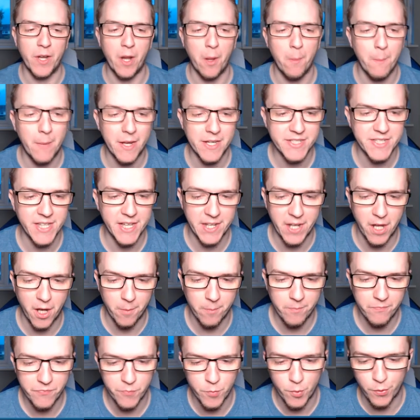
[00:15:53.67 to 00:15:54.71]
we don't mess that
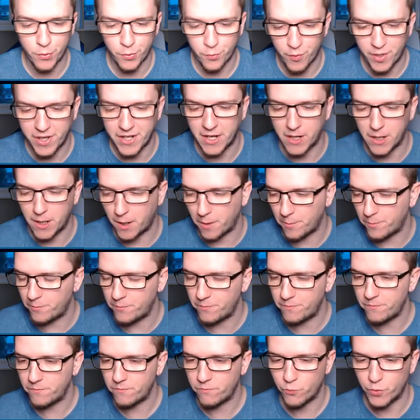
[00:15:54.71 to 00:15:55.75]
up. We're 3-0 up.
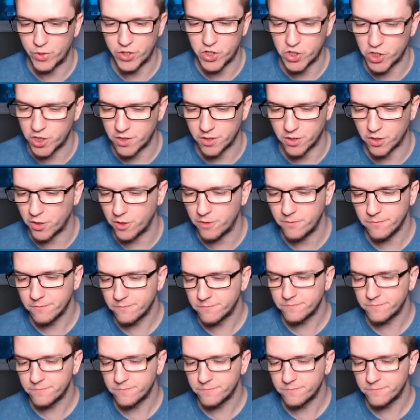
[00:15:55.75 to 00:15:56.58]
We shouldn't do.